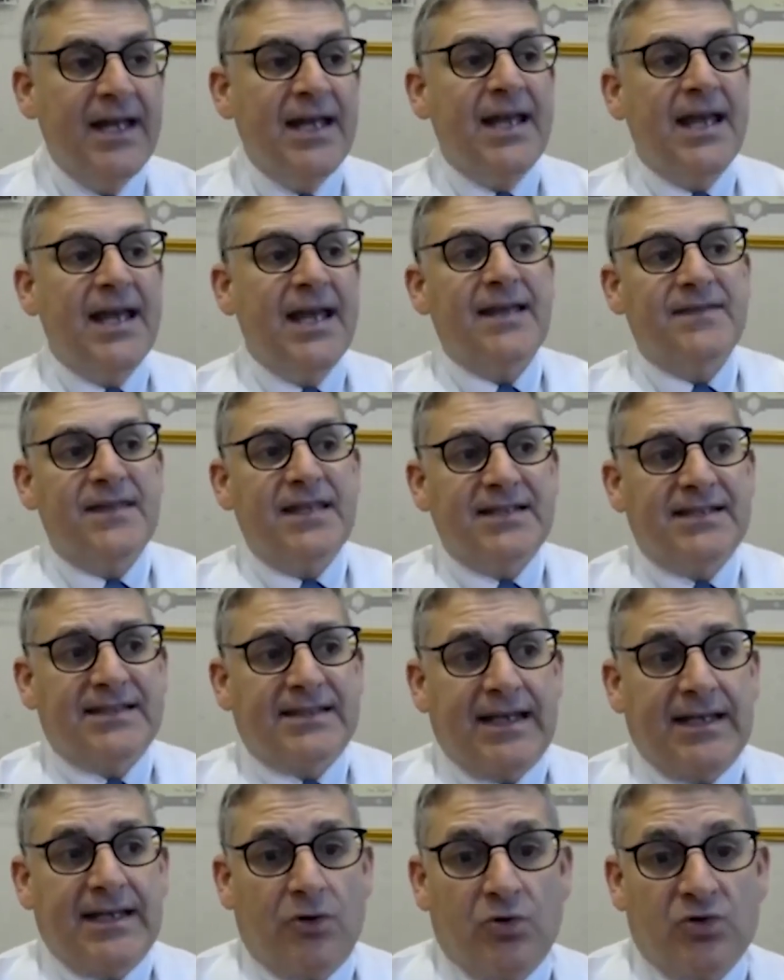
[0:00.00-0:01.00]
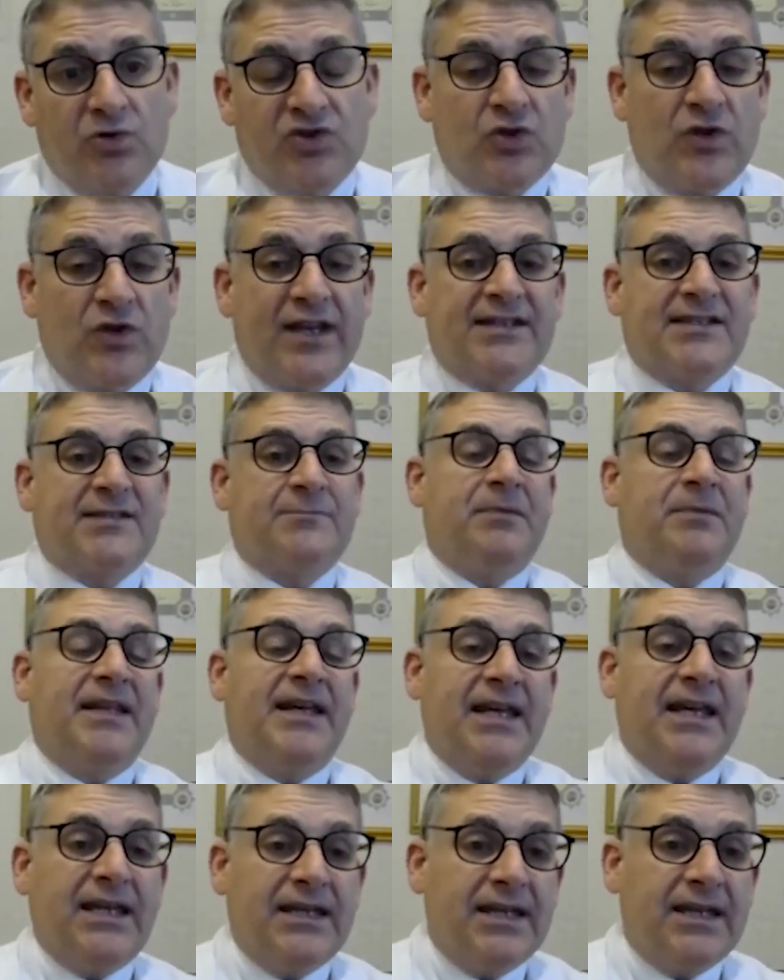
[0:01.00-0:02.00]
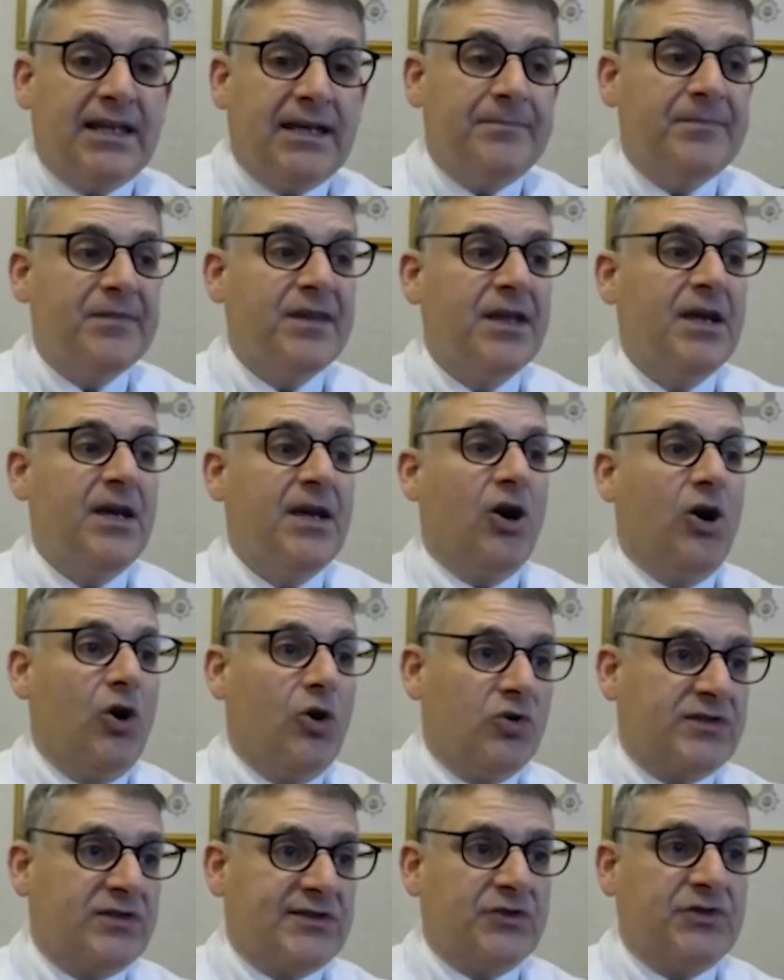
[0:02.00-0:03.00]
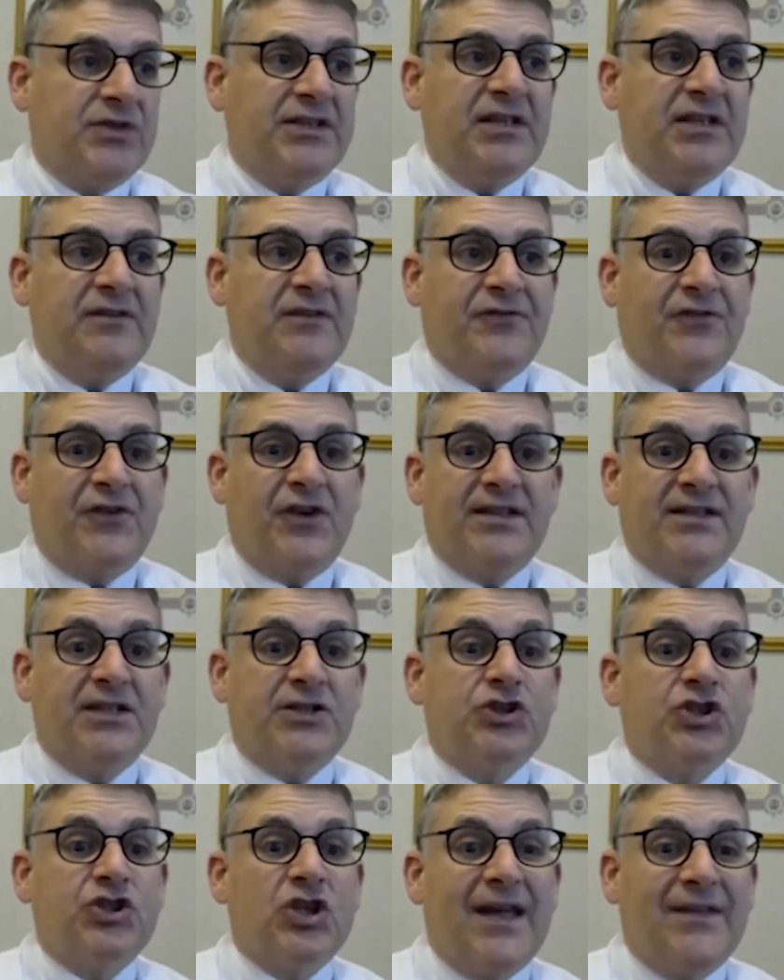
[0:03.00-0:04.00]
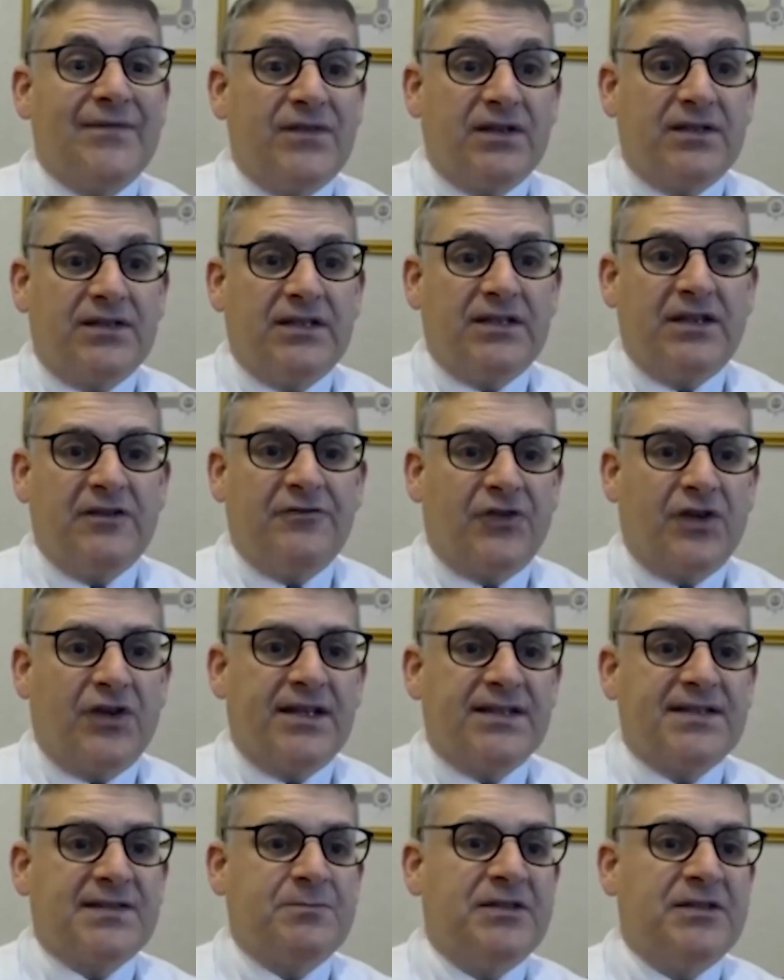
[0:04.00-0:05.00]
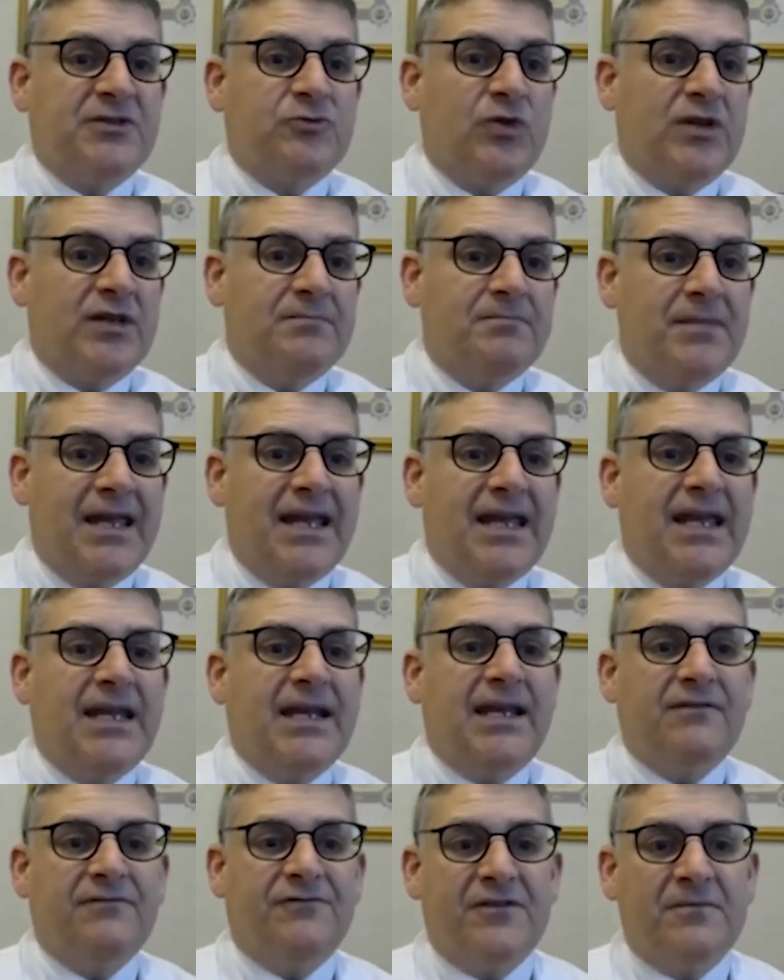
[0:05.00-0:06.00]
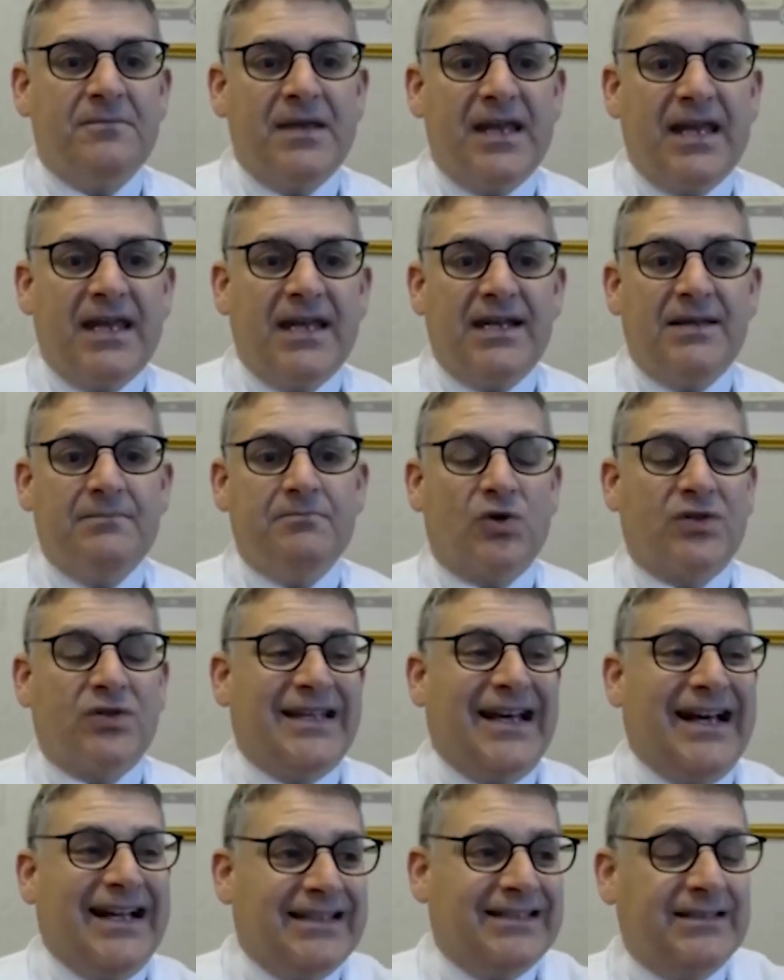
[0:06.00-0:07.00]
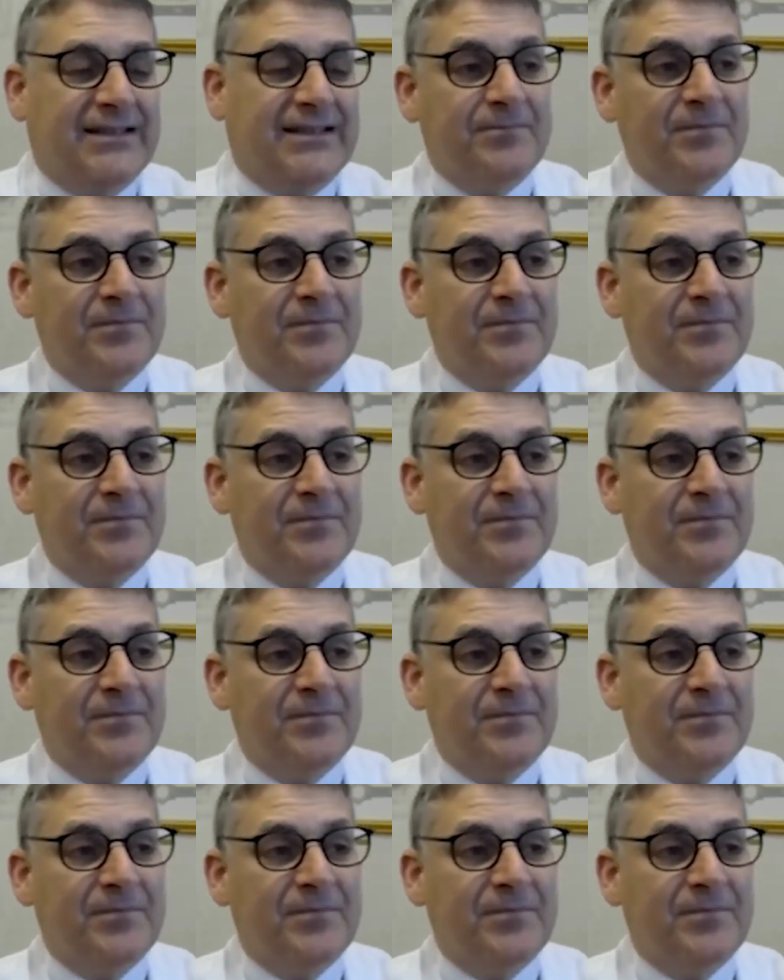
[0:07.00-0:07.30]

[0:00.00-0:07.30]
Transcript: And this can also explain also the gender difference between male and female in mortality.